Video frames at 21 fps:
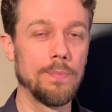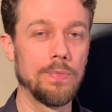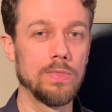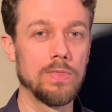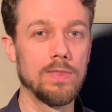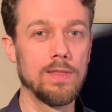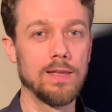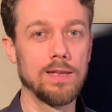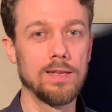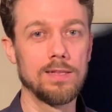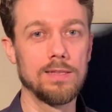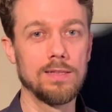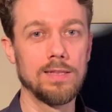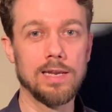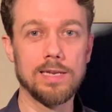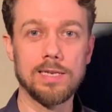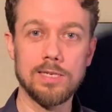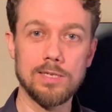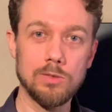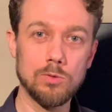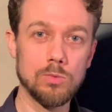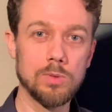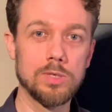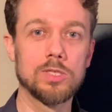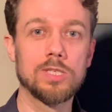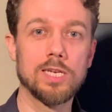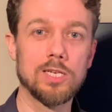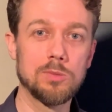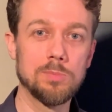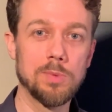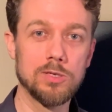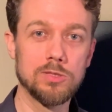then I can always
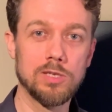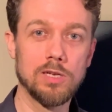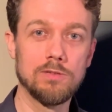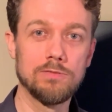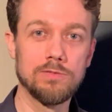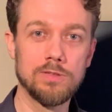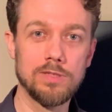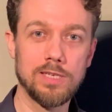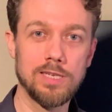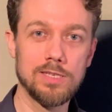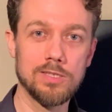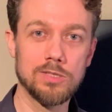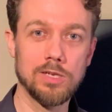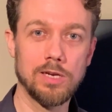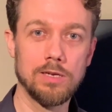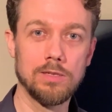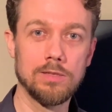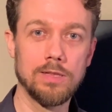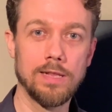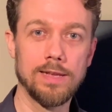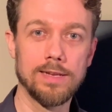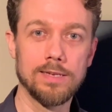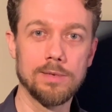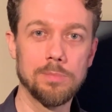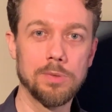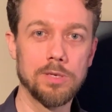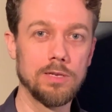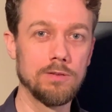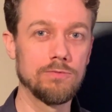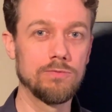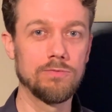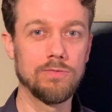catch myself on the inside leg.
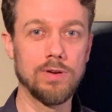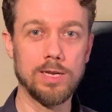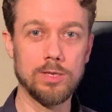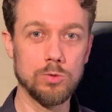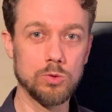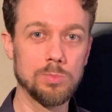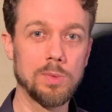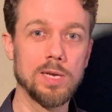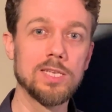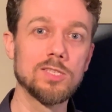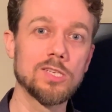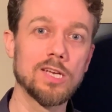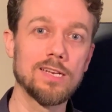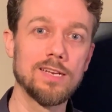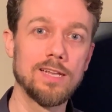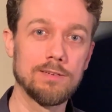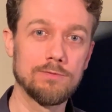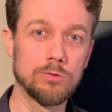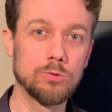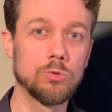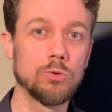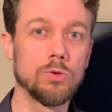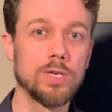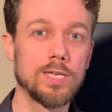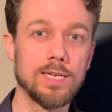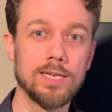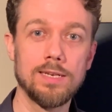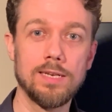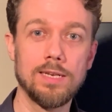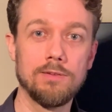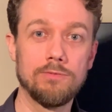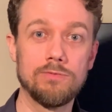But if I use my inside leg for turning,
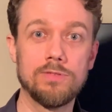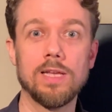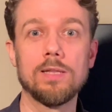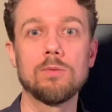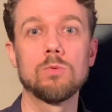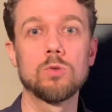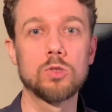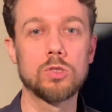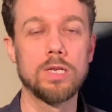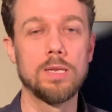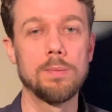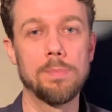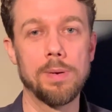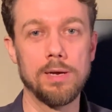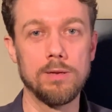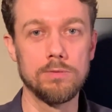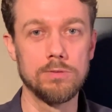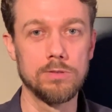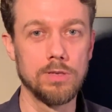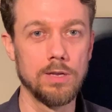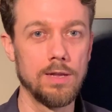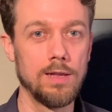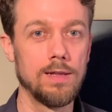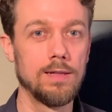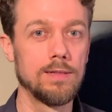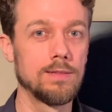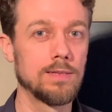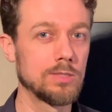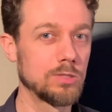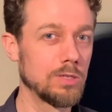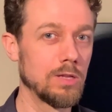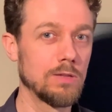and if that would slip out,
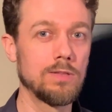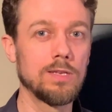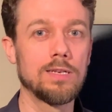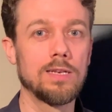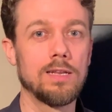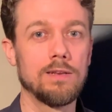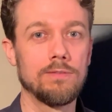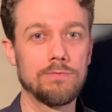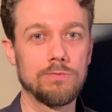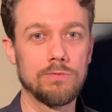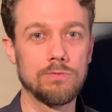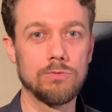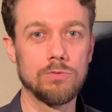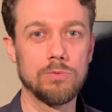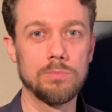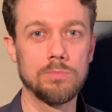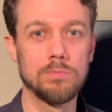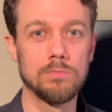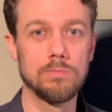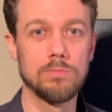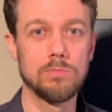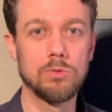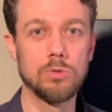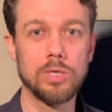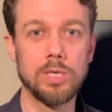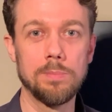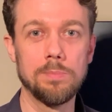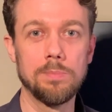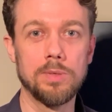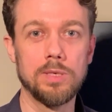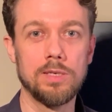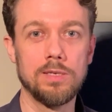there's nothing left to
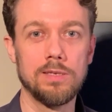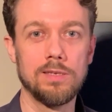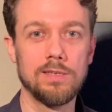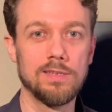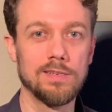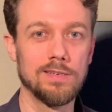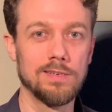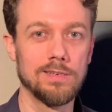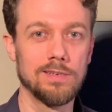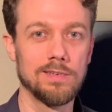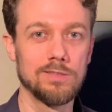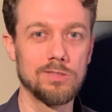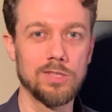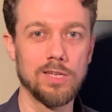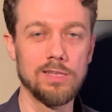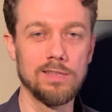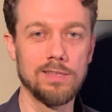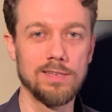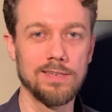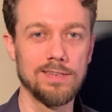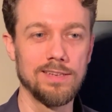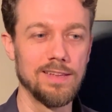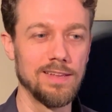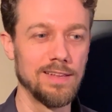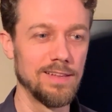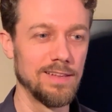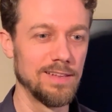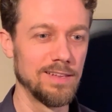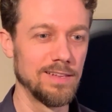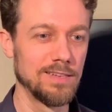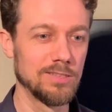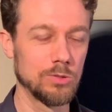keep me standing.
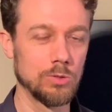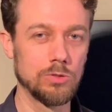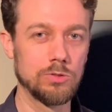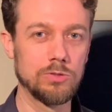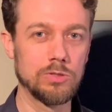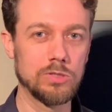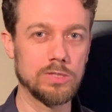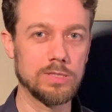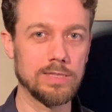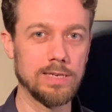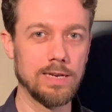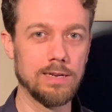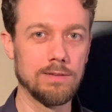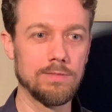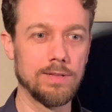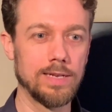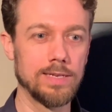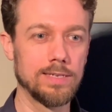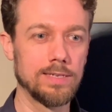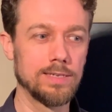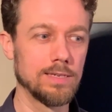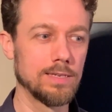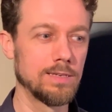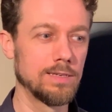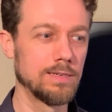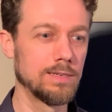So it's kind of like